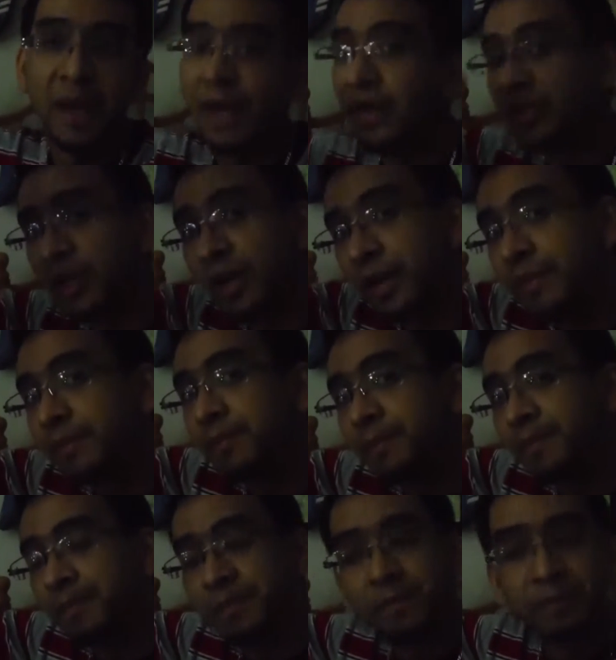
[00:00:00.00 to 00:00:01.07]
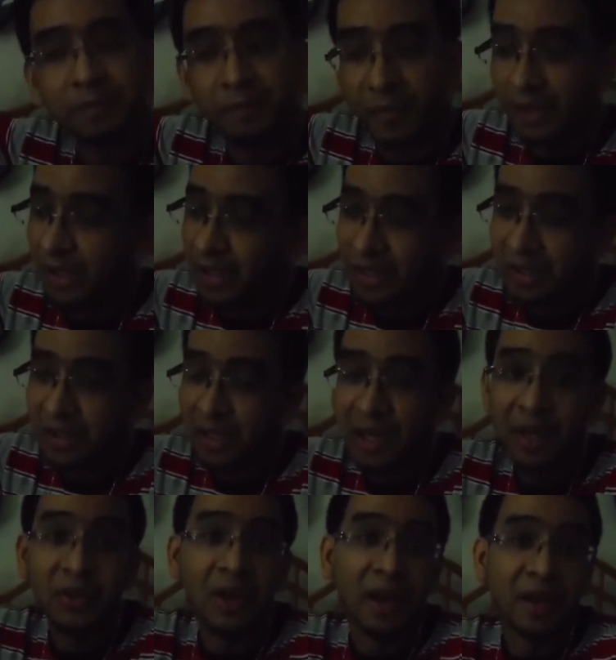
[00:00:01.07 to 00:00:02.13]
and share easy
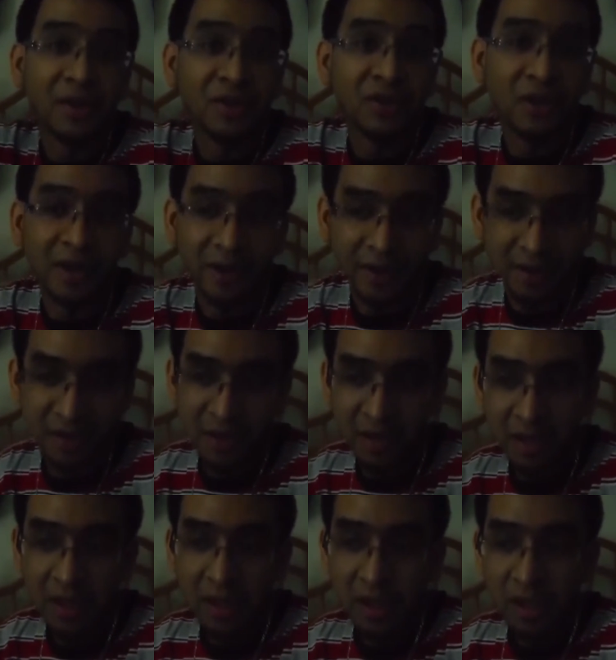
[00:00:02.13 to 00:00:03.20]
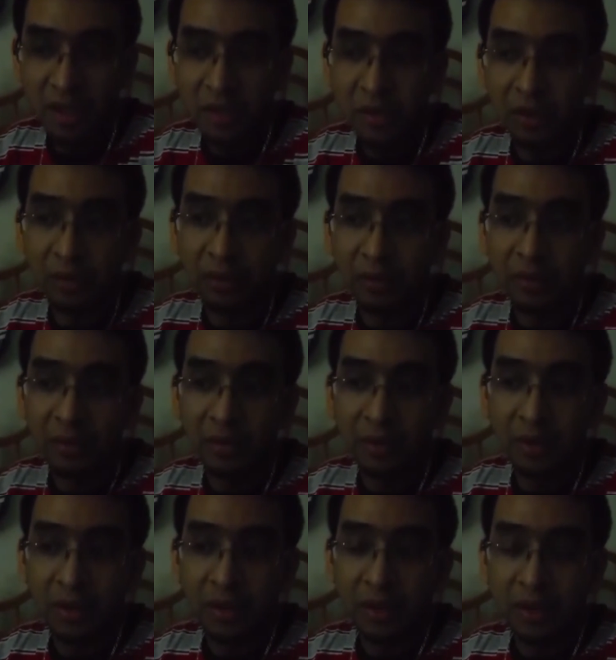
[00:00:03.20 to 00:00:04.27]
like that share so
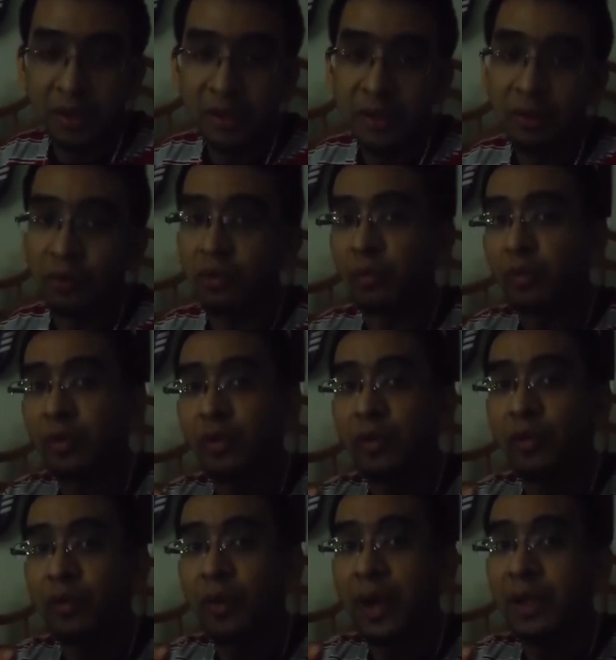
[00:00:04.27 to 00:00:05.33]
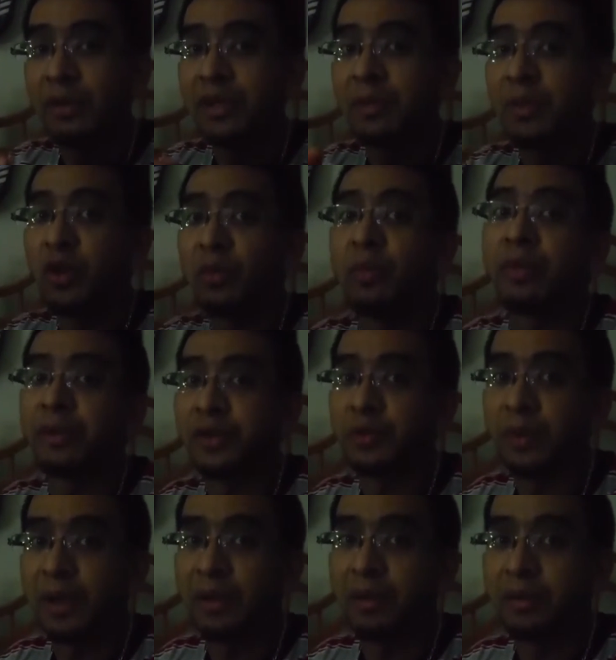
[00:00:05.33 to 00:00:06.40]
see you tomorrow and you'll see me tomorrow as
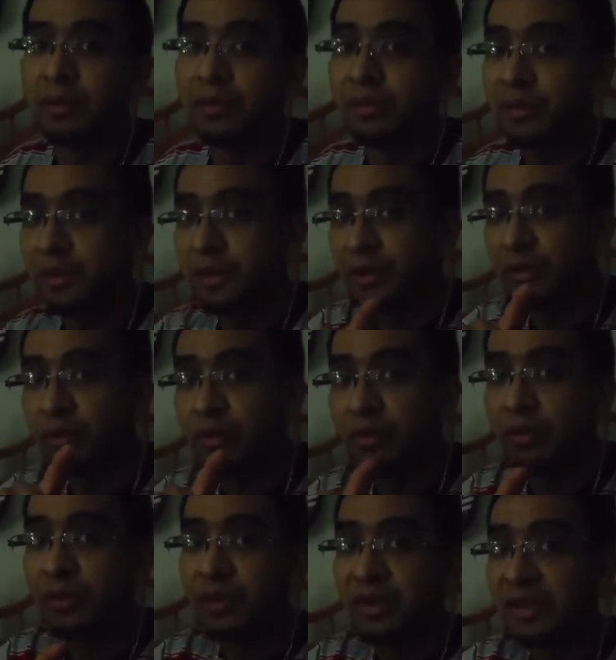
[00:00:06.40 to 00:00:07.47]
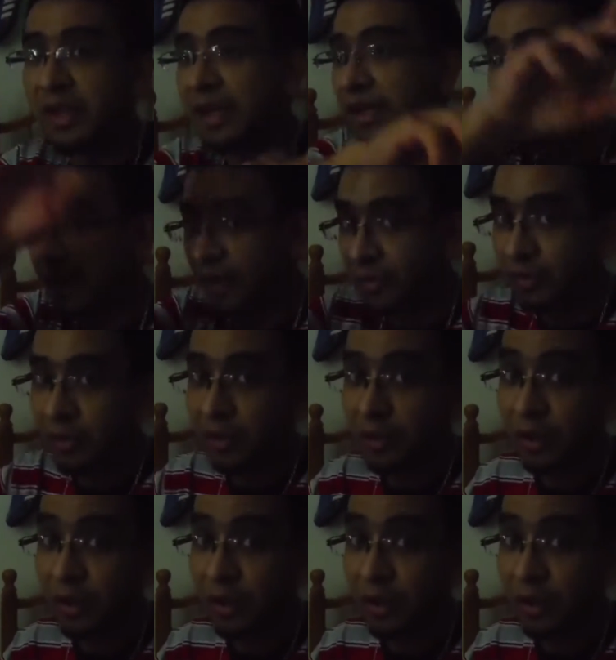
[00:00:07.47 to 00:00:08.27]
well Stu signs out